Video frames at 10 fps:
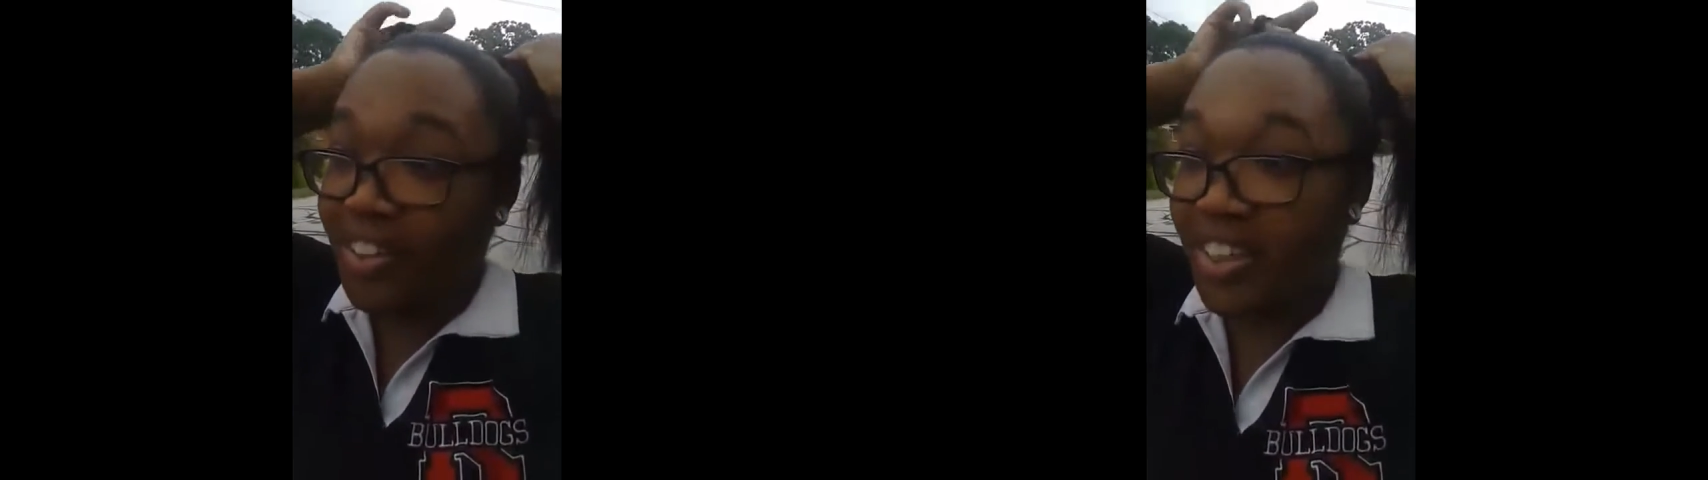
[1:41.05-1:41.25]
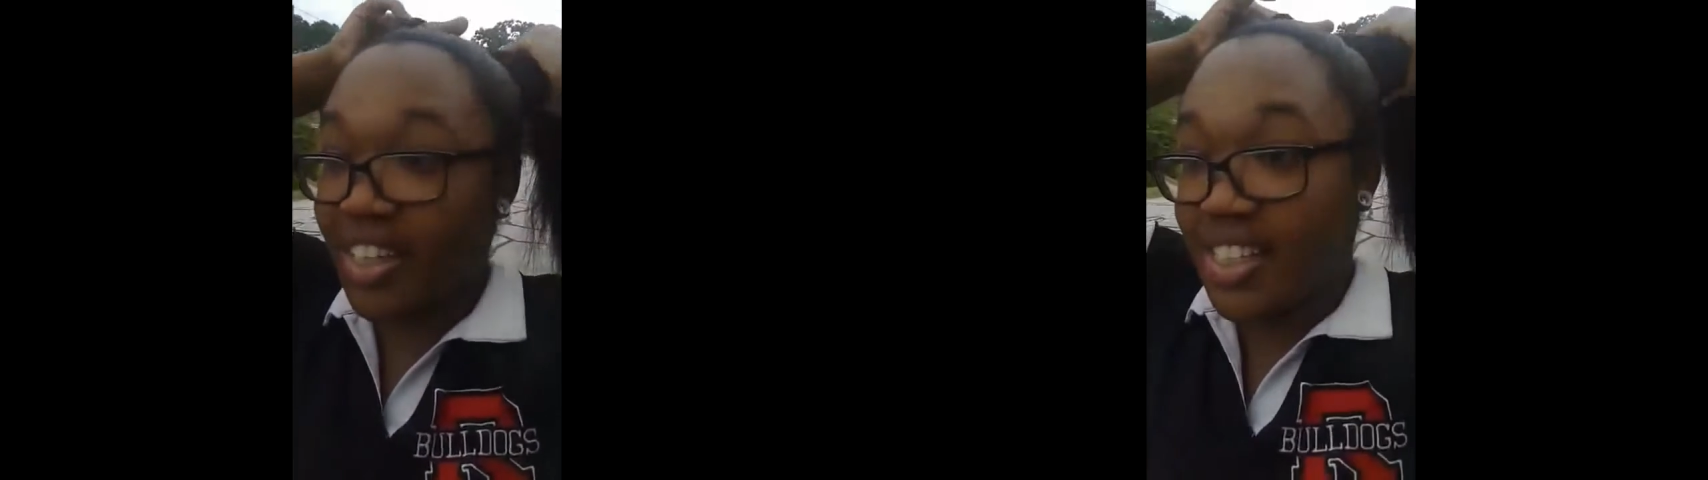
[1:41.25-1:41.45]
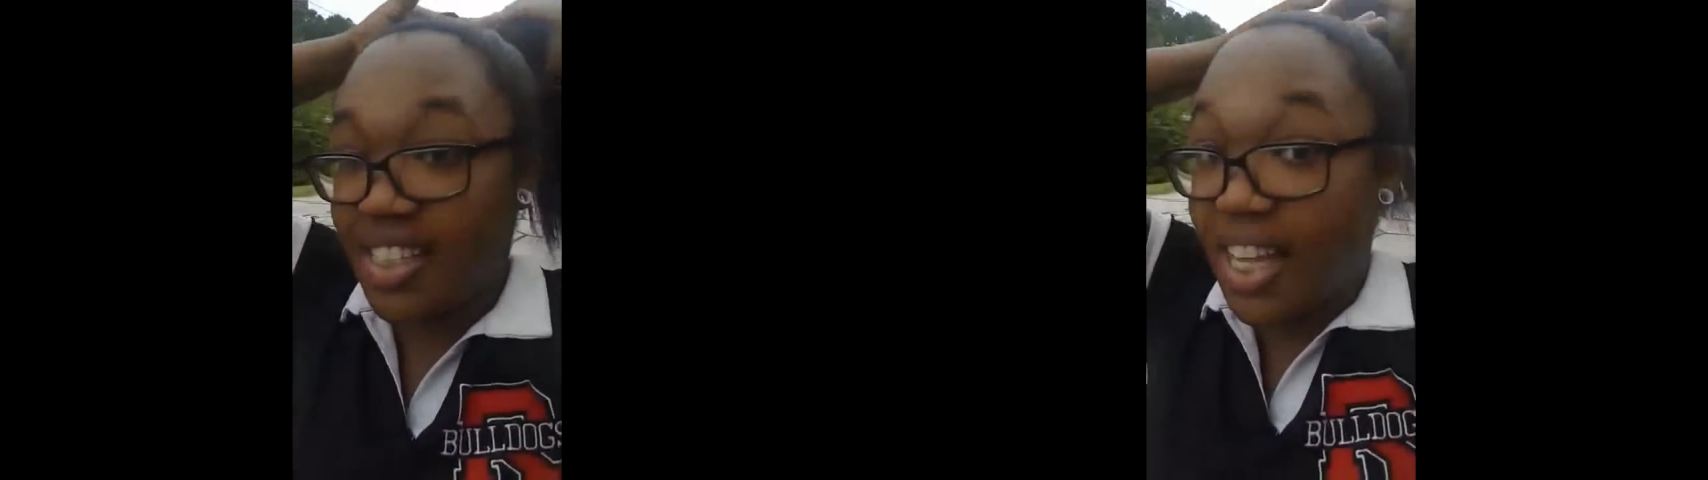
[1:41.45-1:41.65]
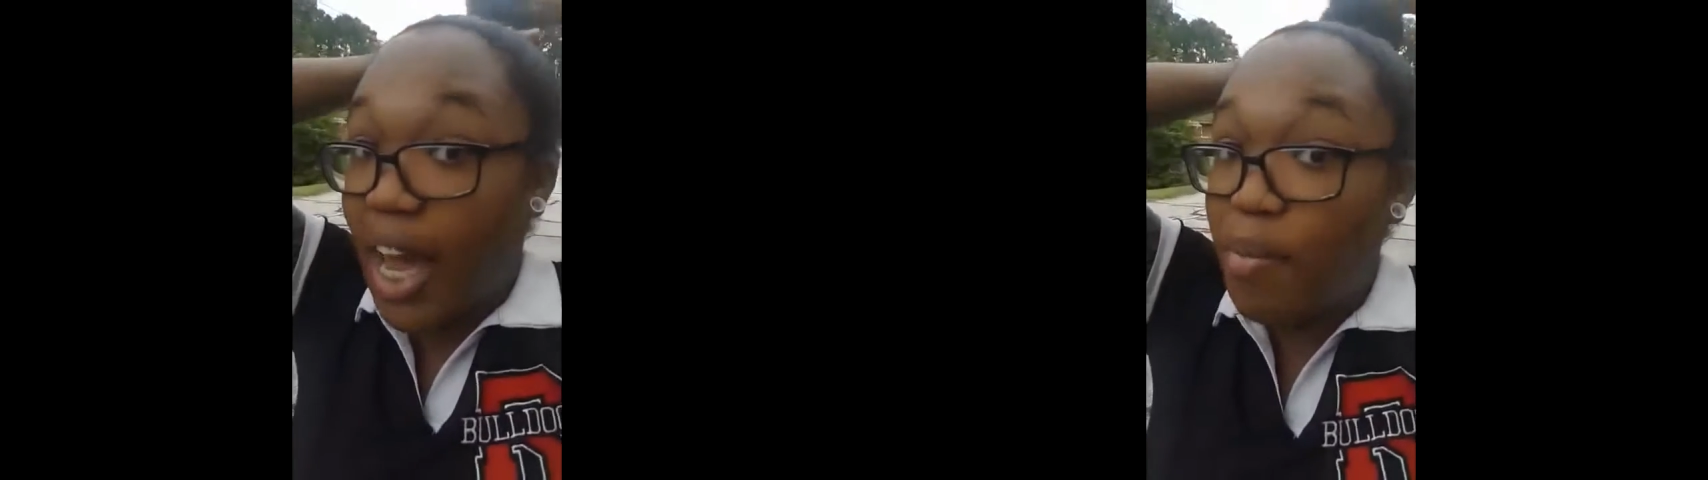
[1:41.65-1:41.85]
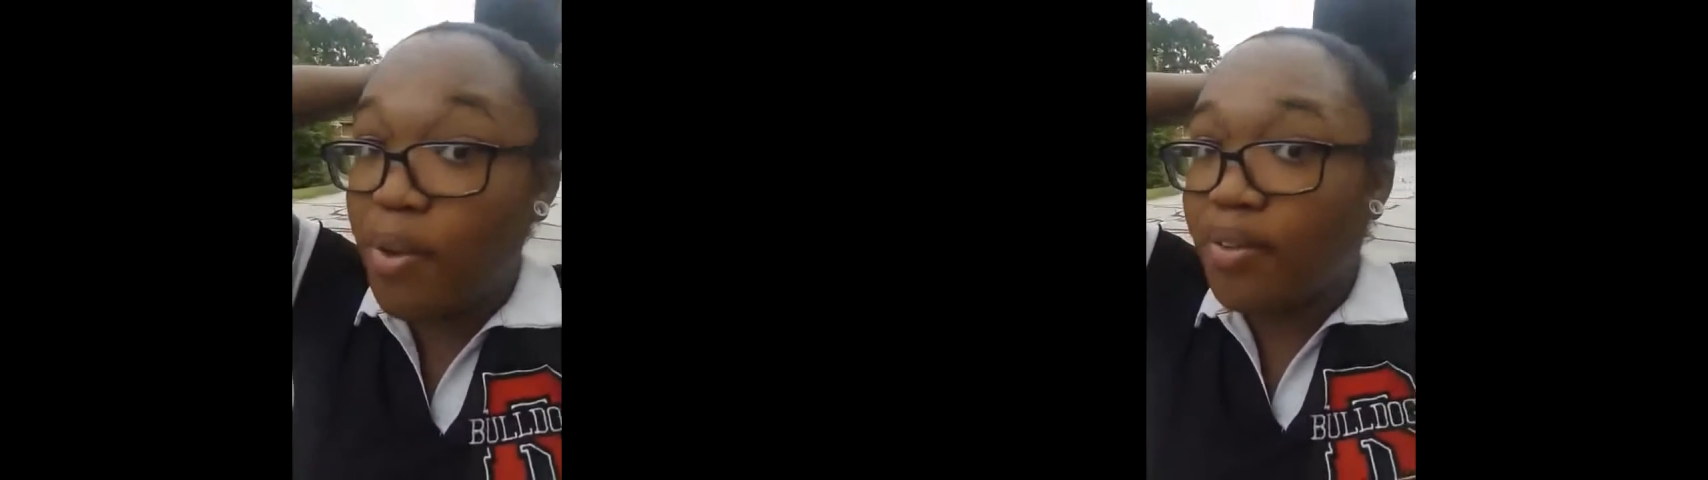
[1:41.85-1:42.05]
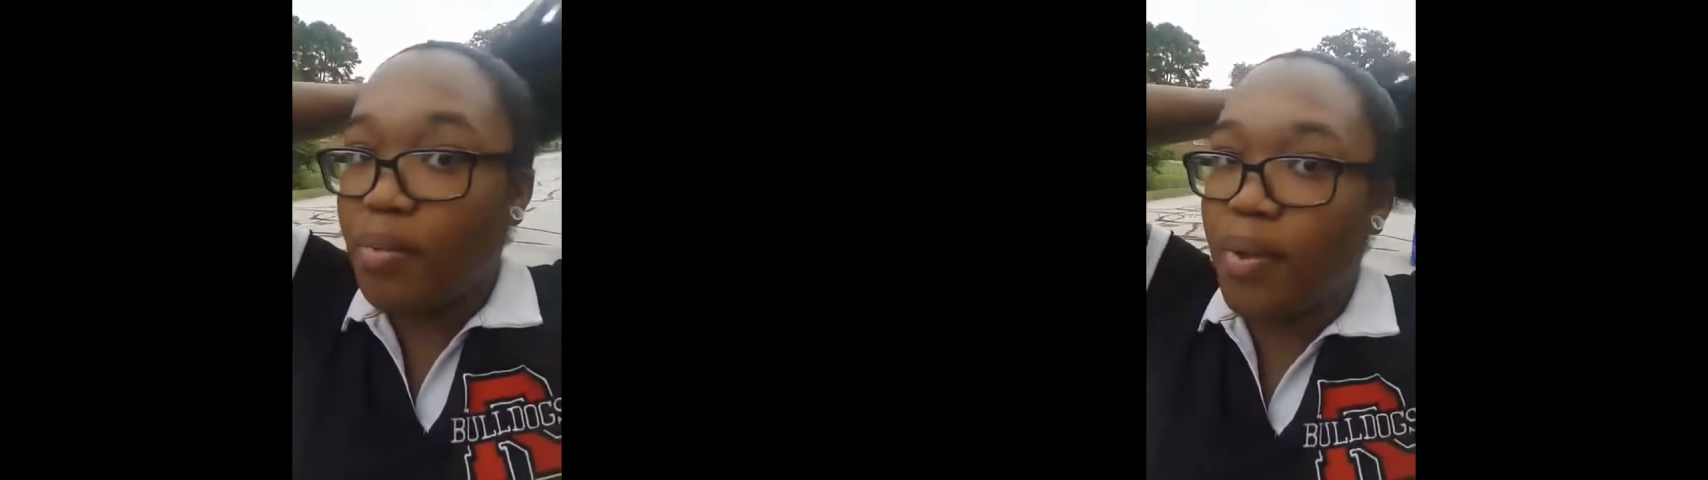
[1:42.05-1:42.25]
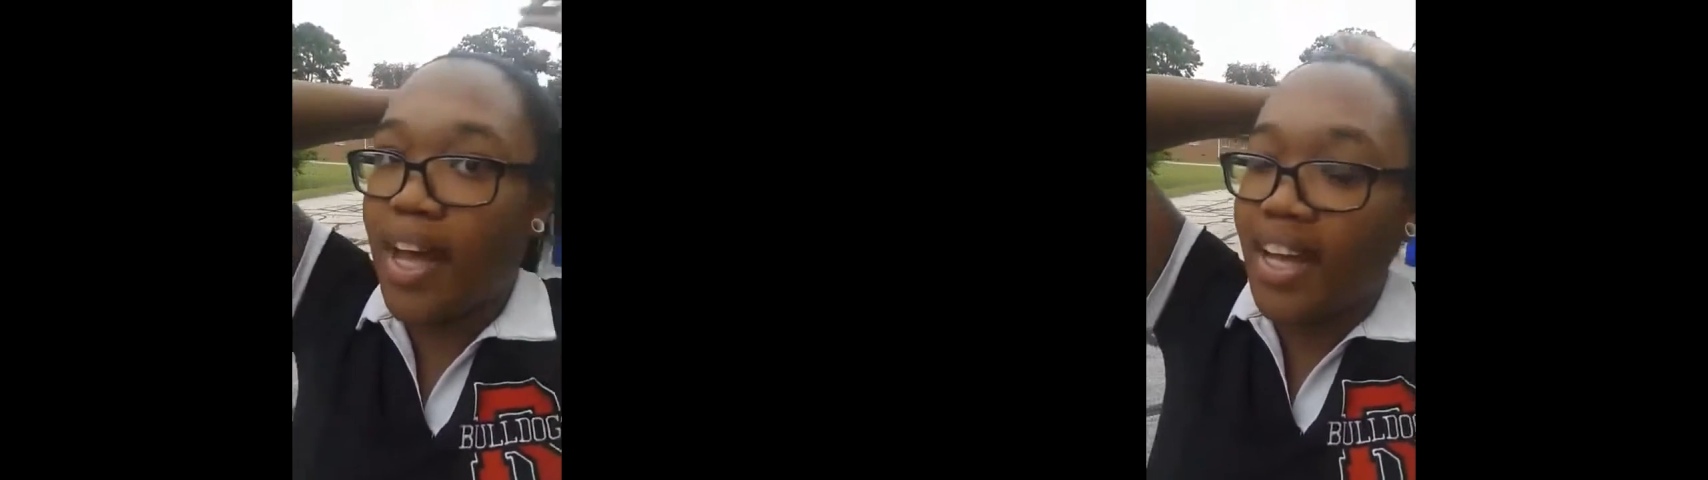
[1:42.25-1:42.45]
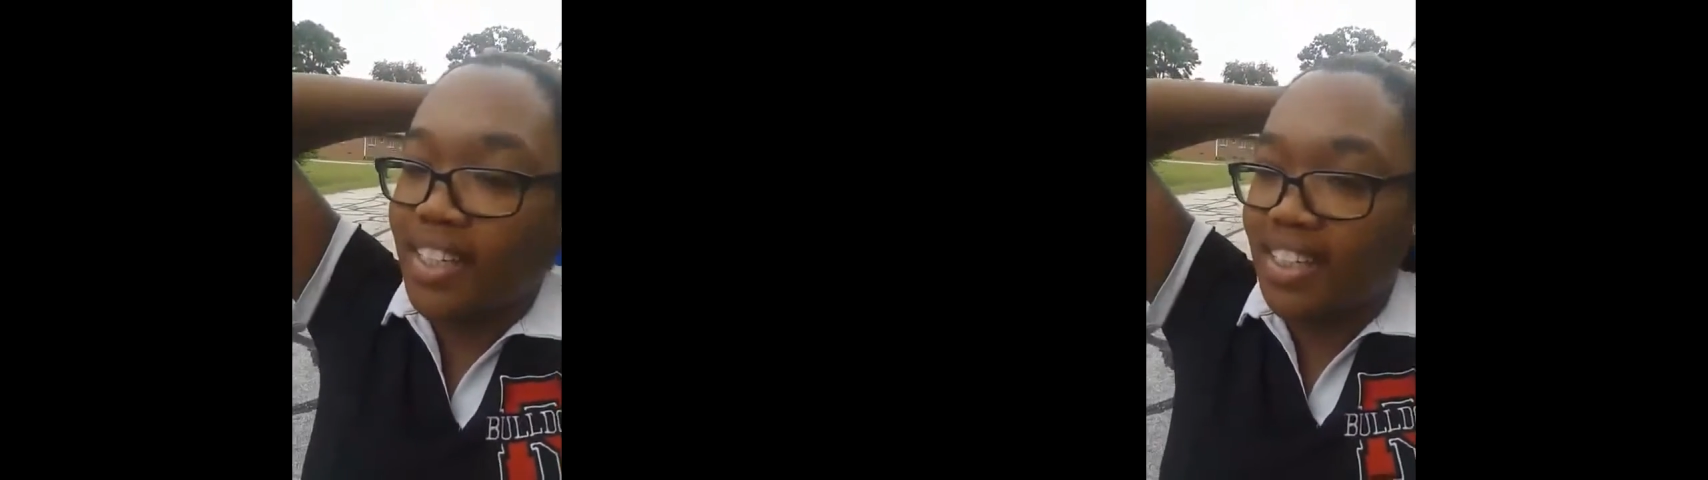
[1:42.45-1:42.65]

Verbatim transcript: did they stab you in the back?